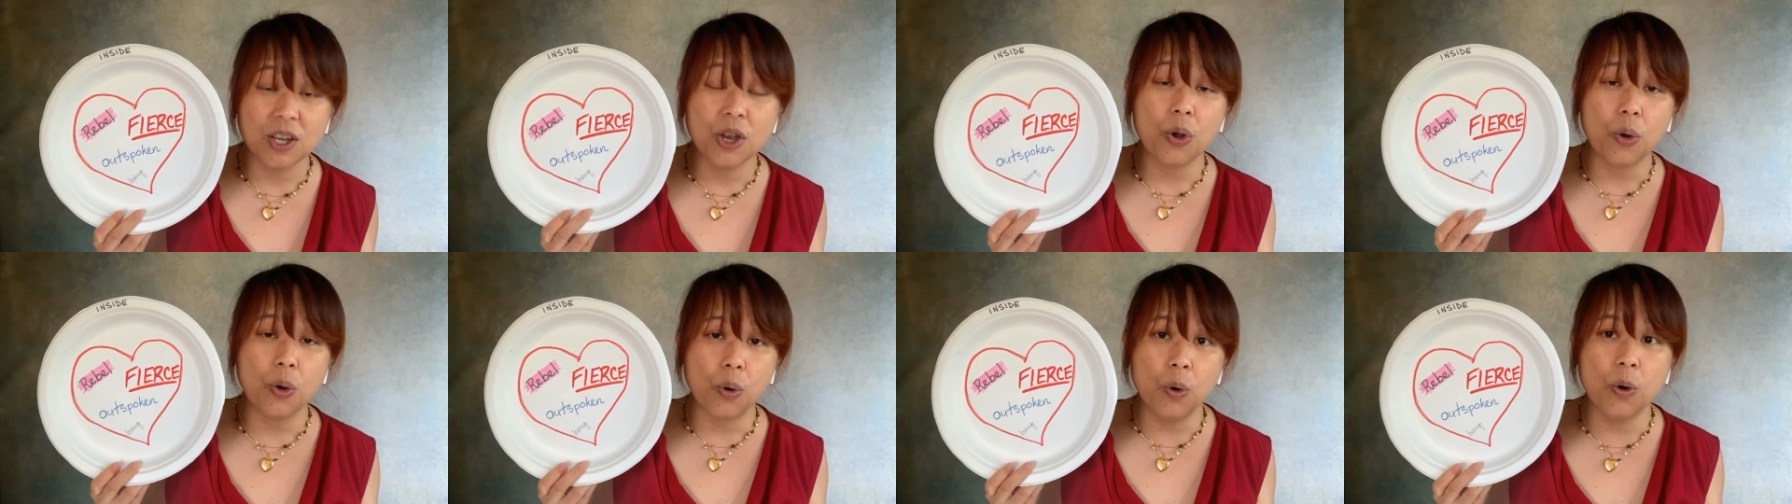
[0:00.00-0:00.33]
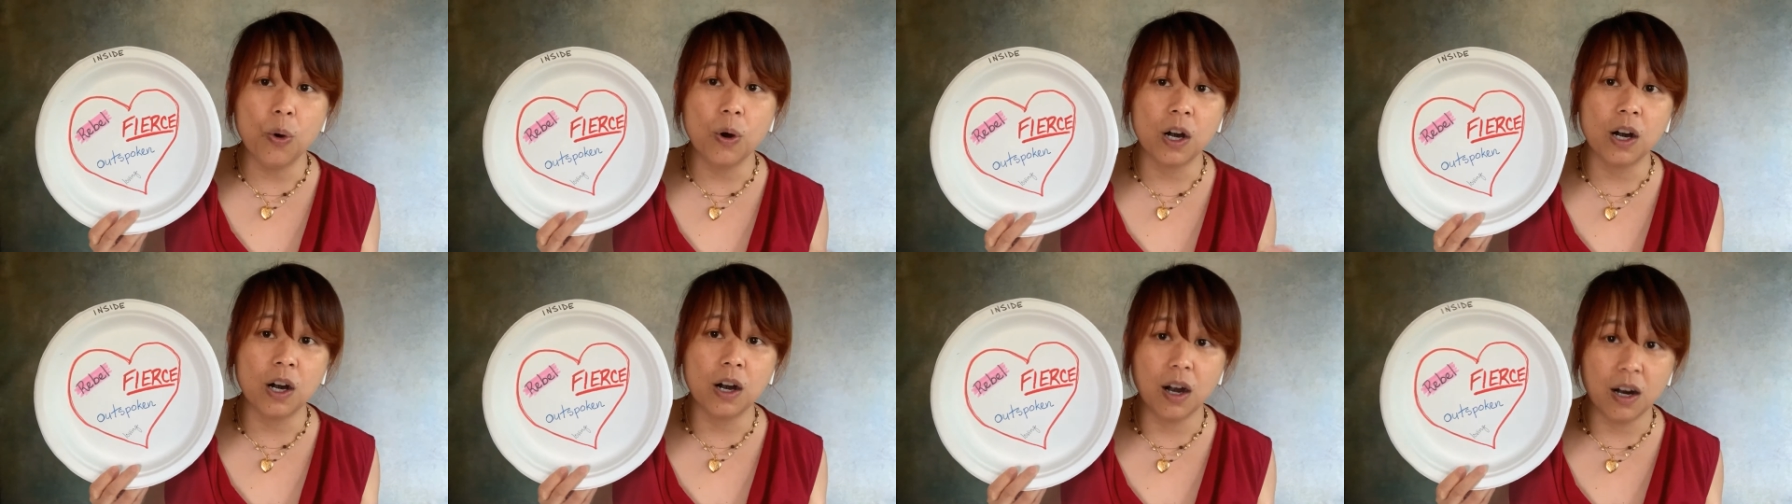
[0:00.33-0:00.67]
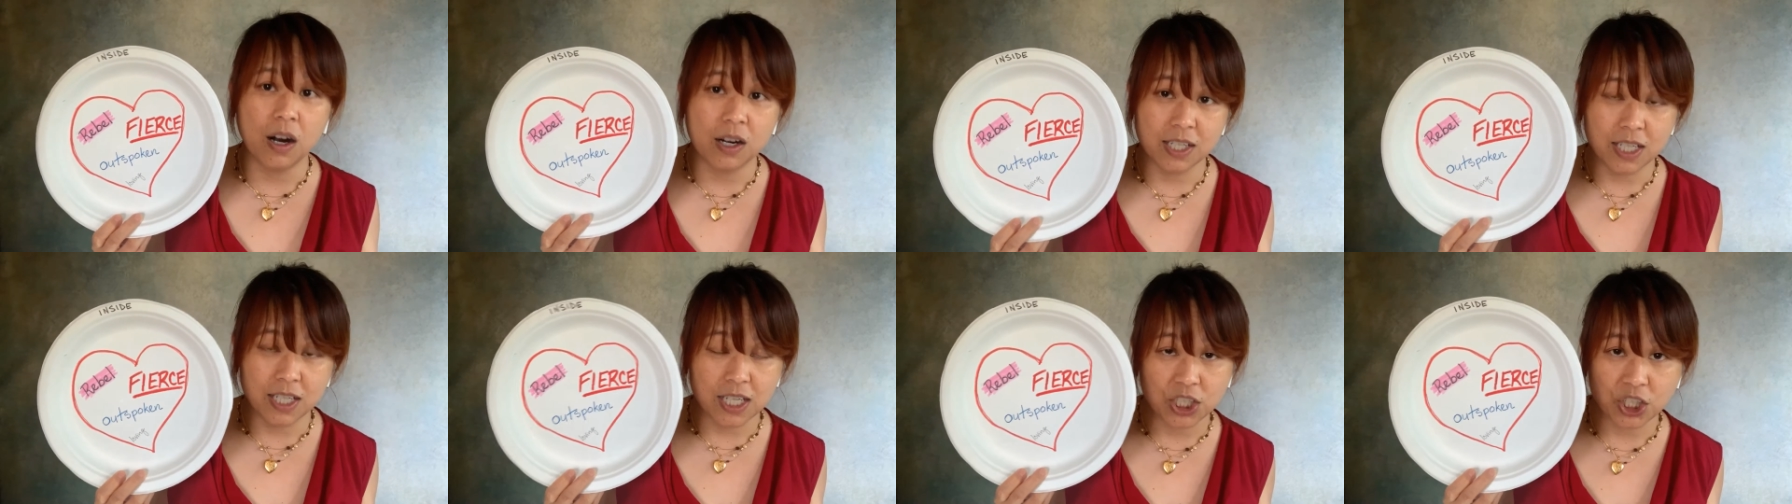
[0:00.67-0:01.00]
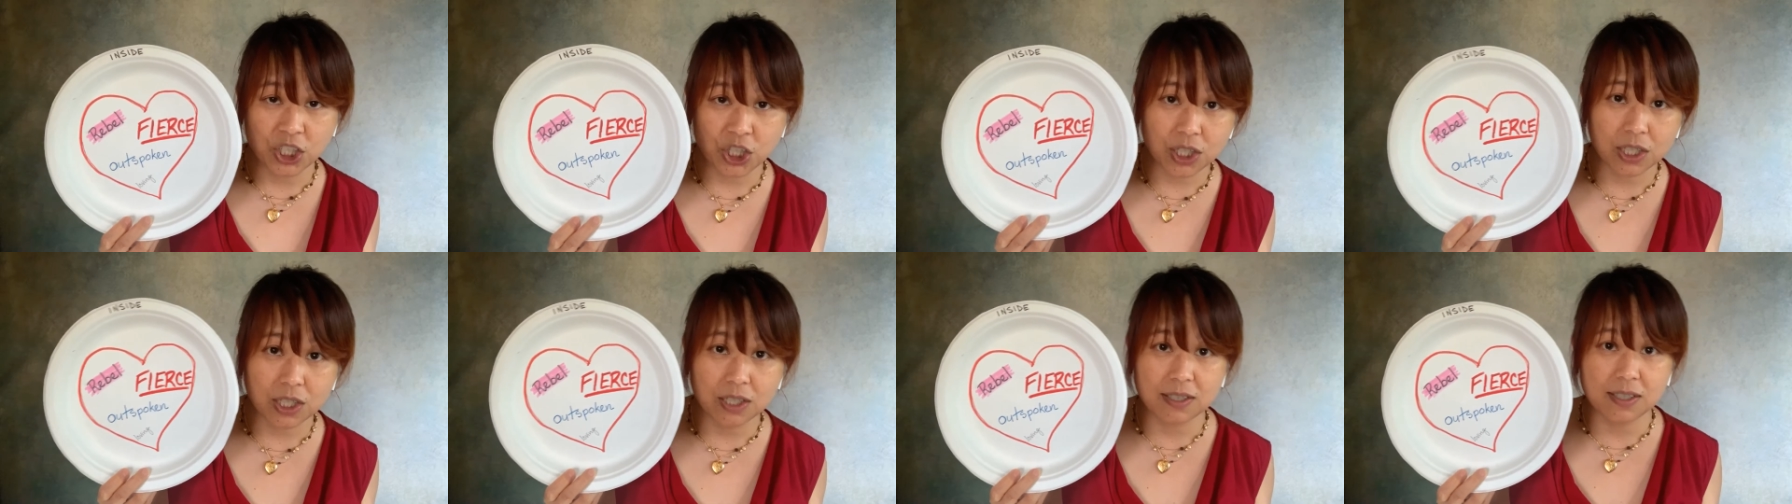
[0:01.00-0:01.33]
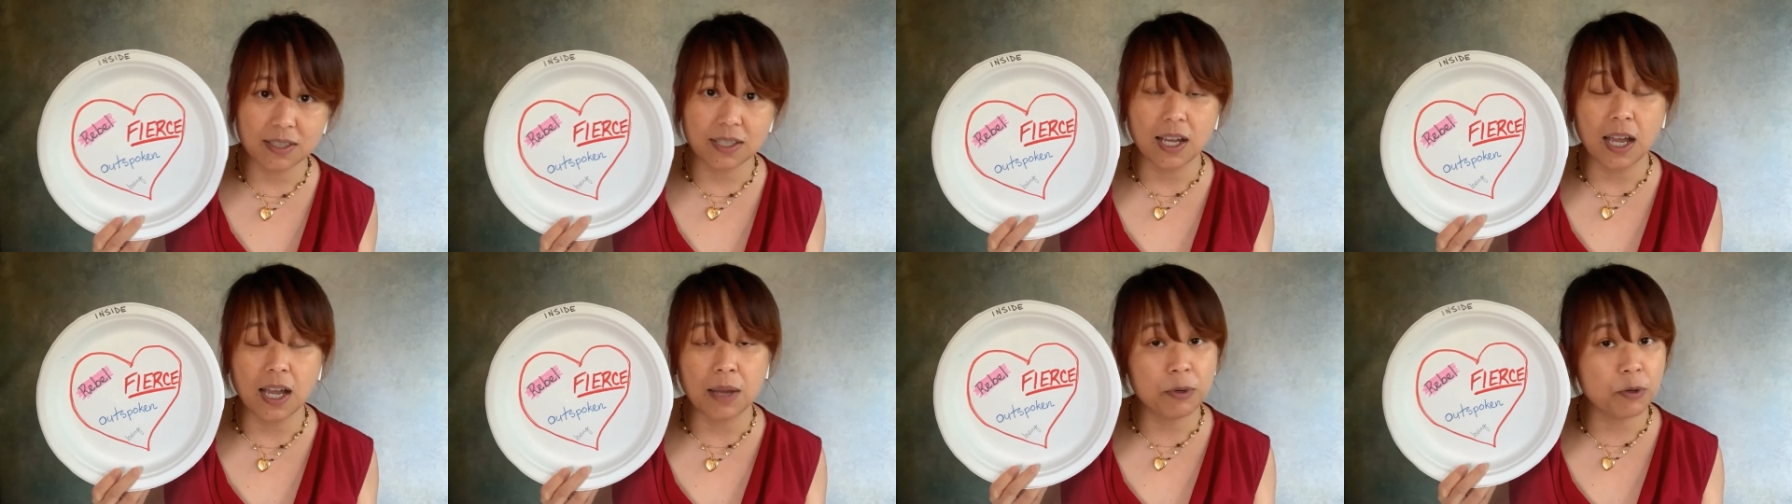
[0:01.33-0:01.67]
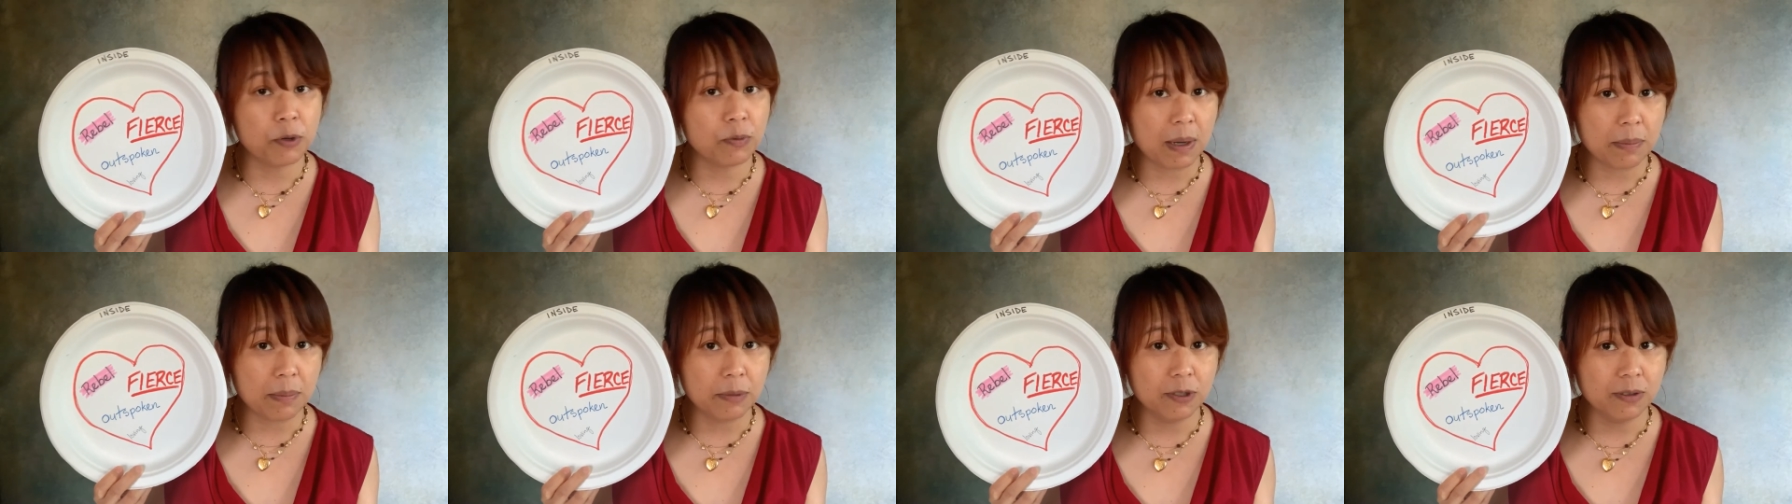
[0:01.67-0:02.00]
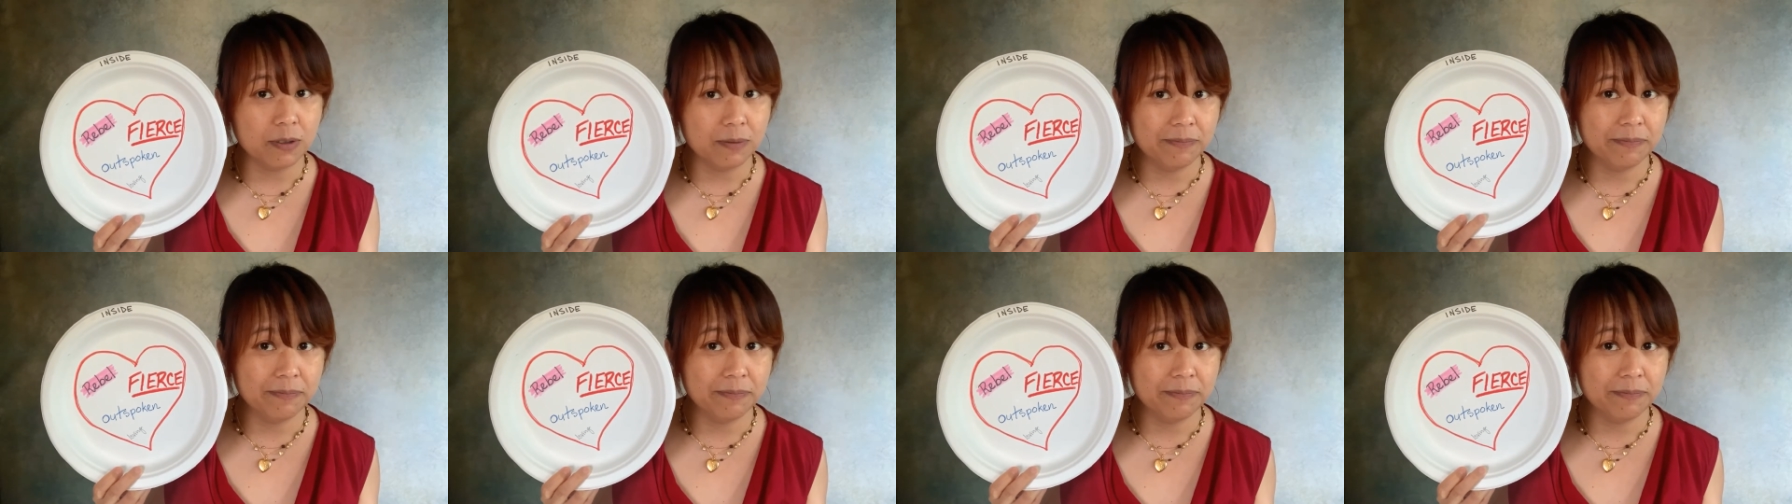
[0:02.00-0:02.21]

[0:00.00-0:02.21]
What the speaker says: or our teachers. I'm a rebel.